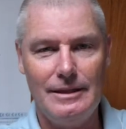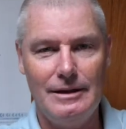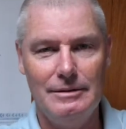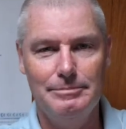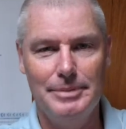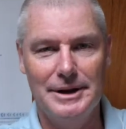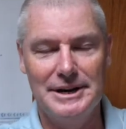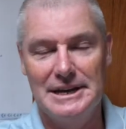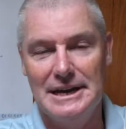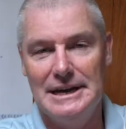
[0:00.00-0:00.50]

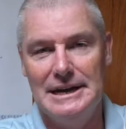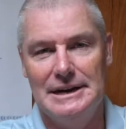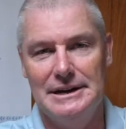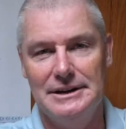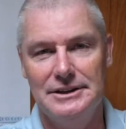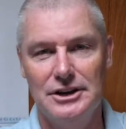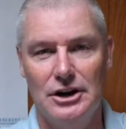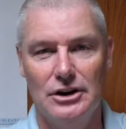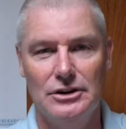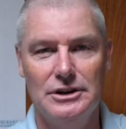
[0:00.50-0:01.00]
But
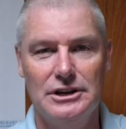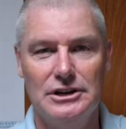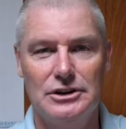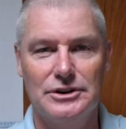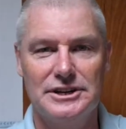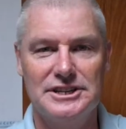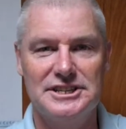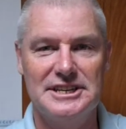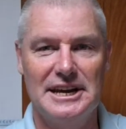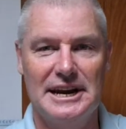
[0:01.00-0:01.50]
again, you know, he
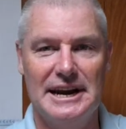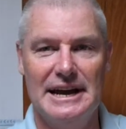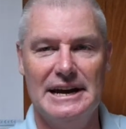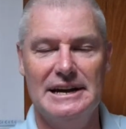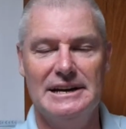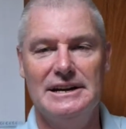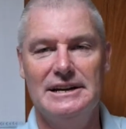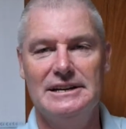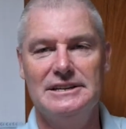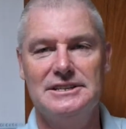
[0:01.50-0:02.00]
could have sat
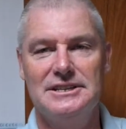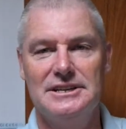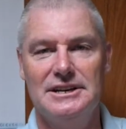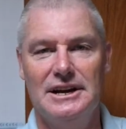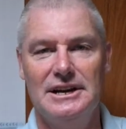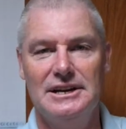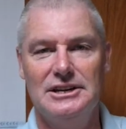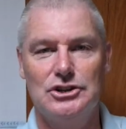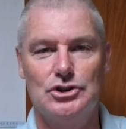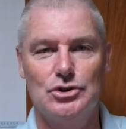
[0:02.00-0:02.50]
out and said,
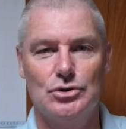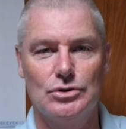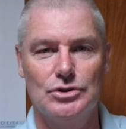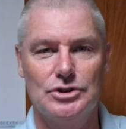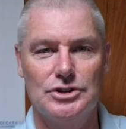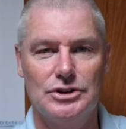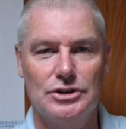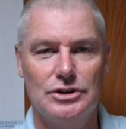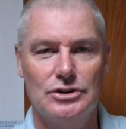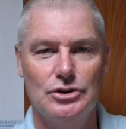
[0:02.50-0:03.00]
hey,
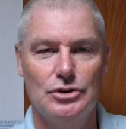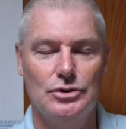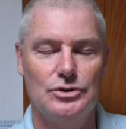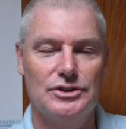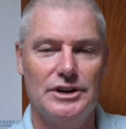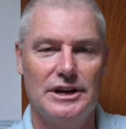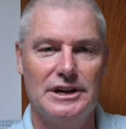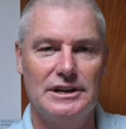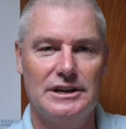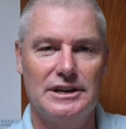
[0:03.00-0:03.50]
George, you
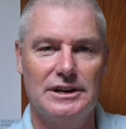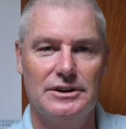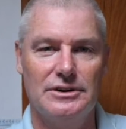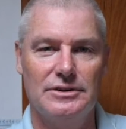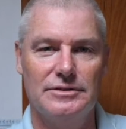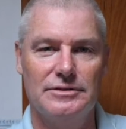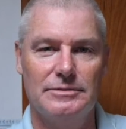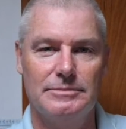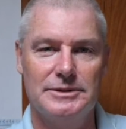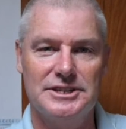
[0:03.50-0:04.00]
take
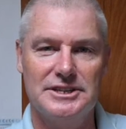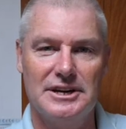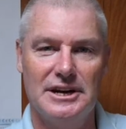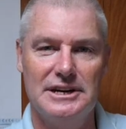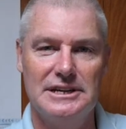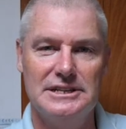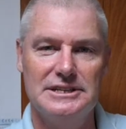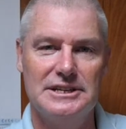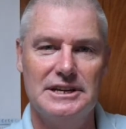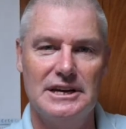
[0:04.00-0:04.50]
care of the
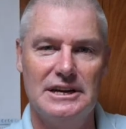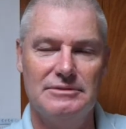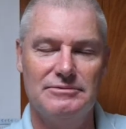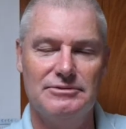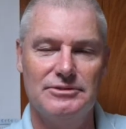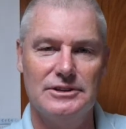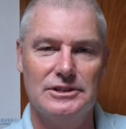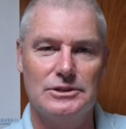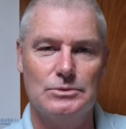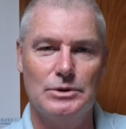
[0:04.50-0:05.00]
Mercedes again
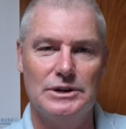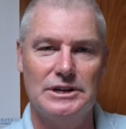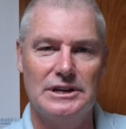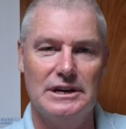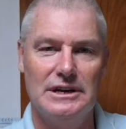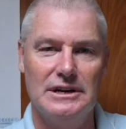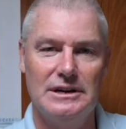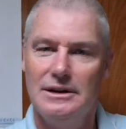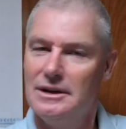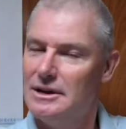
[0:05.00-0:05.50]
for this
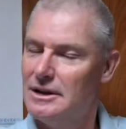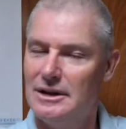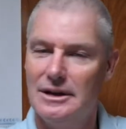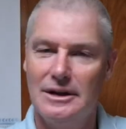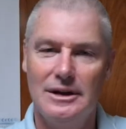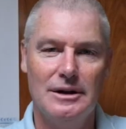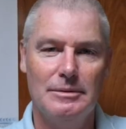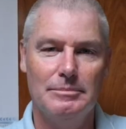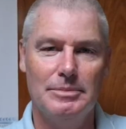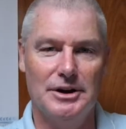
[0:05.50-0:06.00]
weekend.
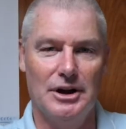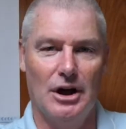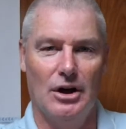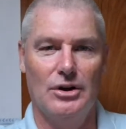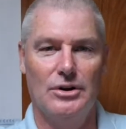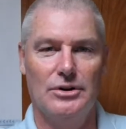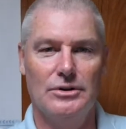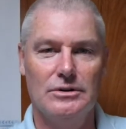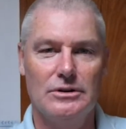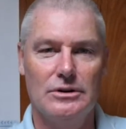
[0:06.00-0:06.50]
But
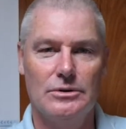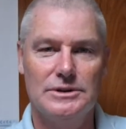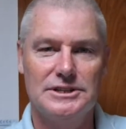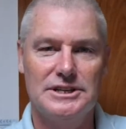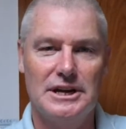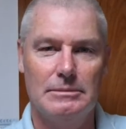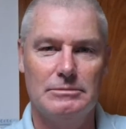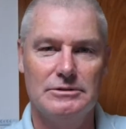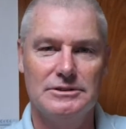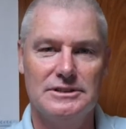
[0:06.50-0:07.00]
no,
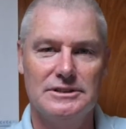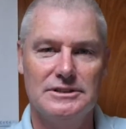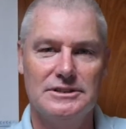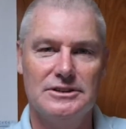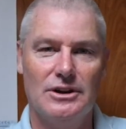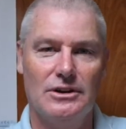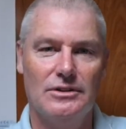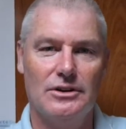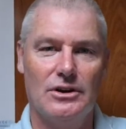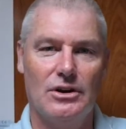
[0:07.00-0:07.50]
Lewis Hamilton's
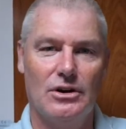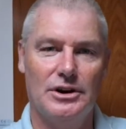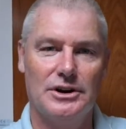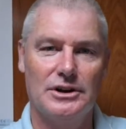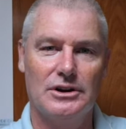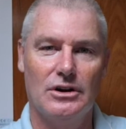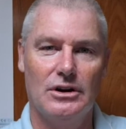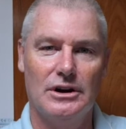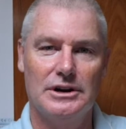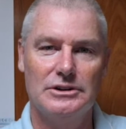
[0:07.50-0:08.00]
not the kind
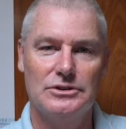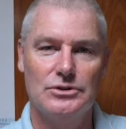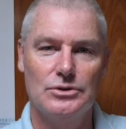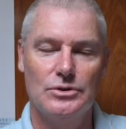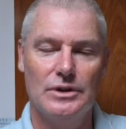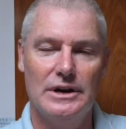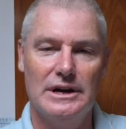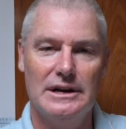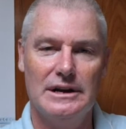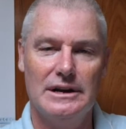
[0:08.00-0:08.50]
of guy to
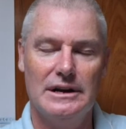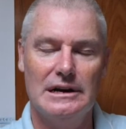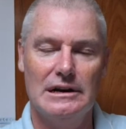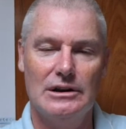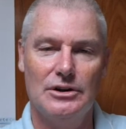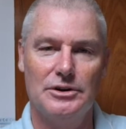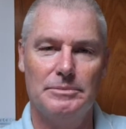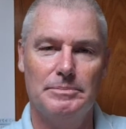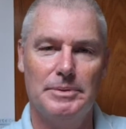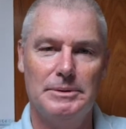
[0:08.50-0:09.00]
do that. And a
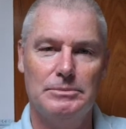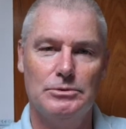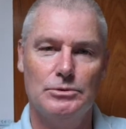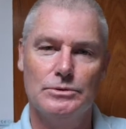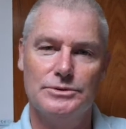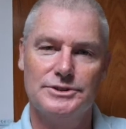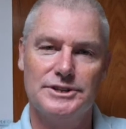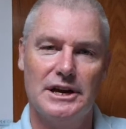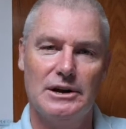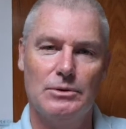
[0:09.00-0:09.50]
lot of people
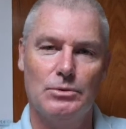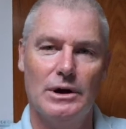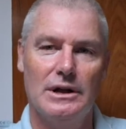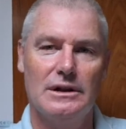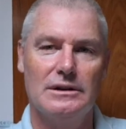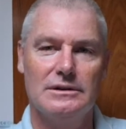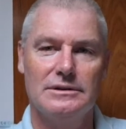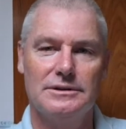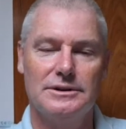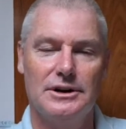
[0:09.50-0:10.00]
will say,
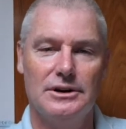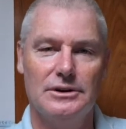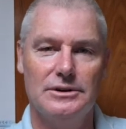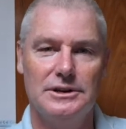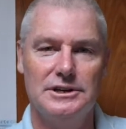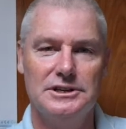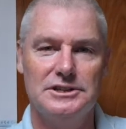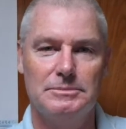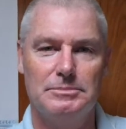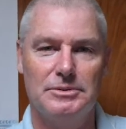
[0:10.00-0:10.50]
well, you know,
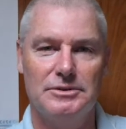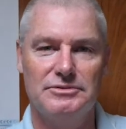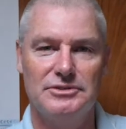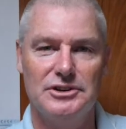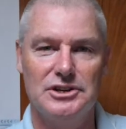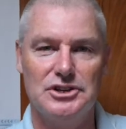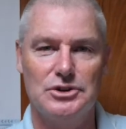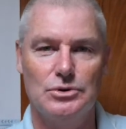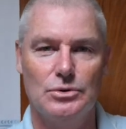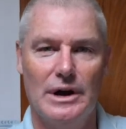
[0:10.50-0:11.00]
he's a
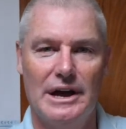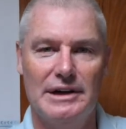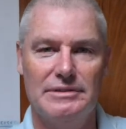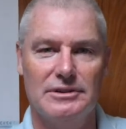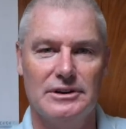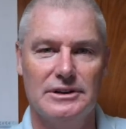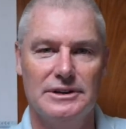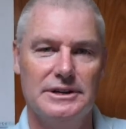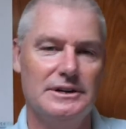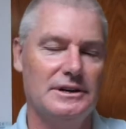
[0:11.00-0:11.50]
professional
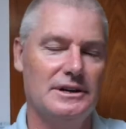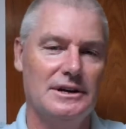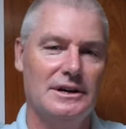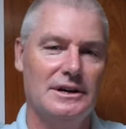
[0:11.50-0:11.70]
athlete